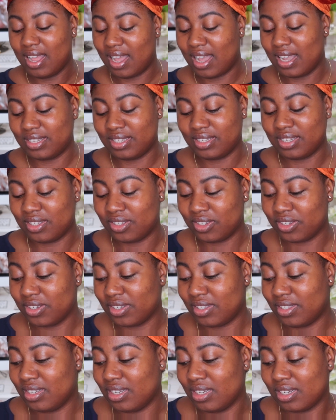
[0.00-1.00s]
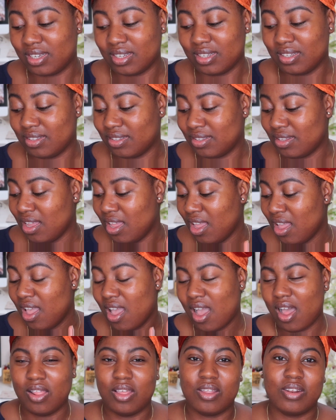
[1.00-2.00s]
I suggest you go see it because
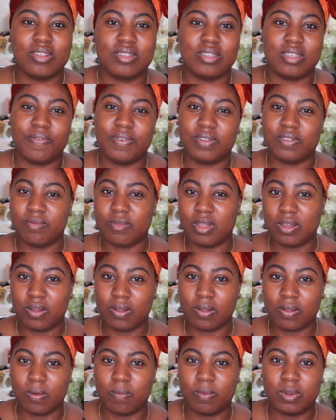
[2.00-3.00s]
a lot of this stuff is from that haul,